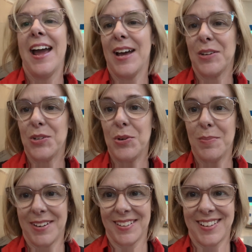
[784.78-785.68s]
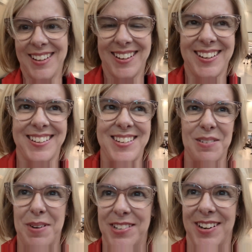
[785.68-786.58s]
I had 2 minutes
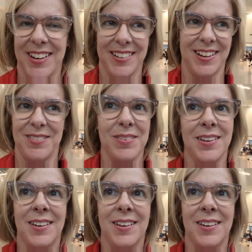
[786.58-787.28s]
until my check-in time.